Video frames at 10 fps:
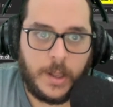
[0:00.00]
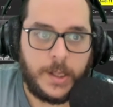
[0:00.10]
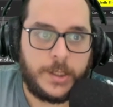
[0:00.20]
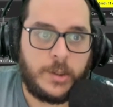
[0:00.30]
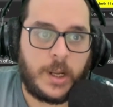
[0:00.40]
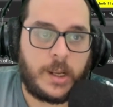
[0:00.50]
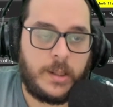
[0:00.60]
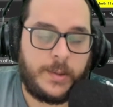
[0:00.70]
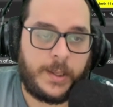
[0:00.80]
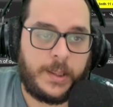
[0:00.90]
So then
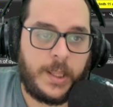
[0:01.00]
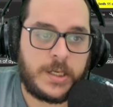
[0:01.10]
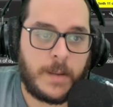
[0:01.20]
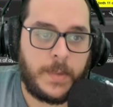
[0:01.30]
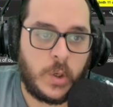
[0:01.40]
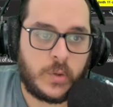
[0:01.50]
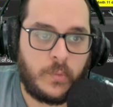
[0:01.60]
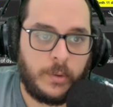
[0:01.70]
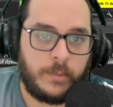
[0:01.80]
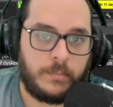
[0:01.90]
this can be
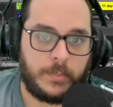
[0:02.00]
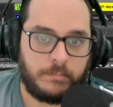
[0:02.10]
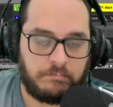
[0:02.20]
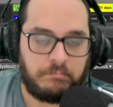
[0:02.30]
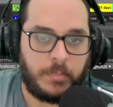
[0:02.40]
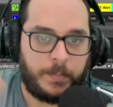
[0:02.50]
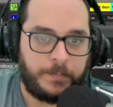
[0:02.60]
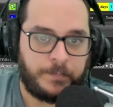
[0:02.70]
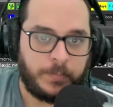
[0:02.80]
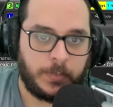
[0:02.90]
useful
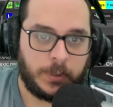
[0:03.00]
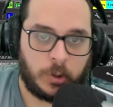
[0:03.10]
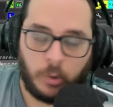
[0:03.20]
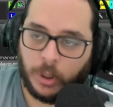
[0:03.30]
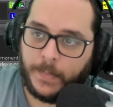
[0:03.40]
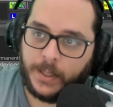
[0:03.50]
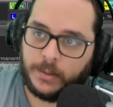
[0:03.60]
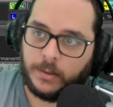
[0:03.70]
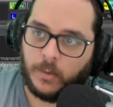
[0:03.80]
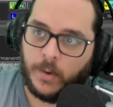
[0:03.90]
to limit
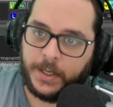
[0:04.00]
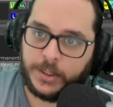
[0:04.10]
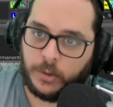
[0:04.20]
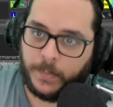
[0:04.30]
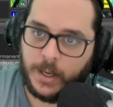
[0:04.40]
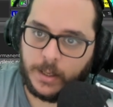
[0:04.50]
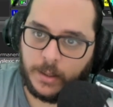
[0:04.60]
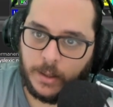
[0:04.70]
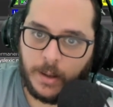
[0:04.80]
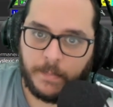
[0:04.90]
when it's too big,
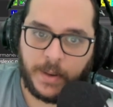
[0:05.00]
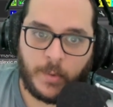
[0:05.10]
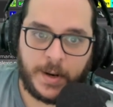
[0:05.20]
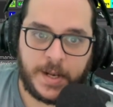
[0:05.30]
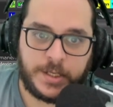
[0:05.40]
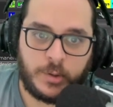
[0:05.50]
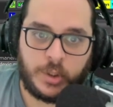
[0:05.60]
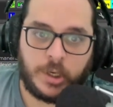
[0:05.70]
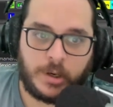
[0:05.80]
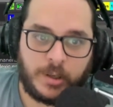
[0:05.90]
but when it's too
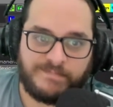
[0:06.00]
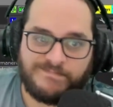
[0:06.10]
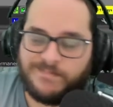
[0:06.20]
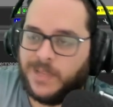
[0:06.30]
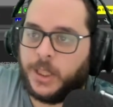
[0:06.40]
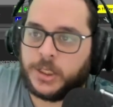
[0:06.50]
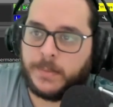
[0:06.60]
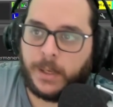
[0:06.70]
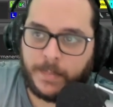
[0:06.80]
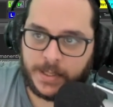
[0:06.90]
short, it doesn't
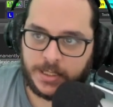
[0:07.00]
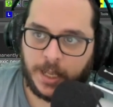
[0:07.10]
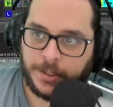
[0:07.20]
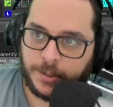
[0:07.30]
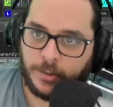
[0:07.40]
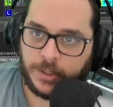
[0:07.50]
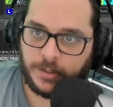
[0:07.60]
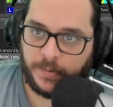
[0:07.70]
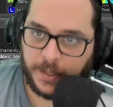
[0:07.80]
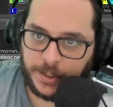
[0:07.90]
make much sense to use this
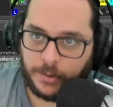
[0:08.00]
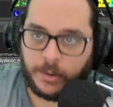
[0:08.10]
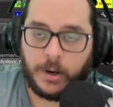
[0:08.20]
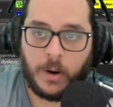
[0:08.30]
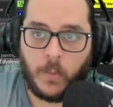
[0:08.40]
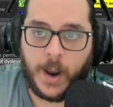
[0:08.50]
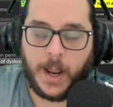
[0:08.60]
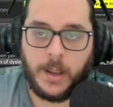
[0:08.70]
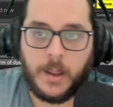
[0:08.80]
feature. Why?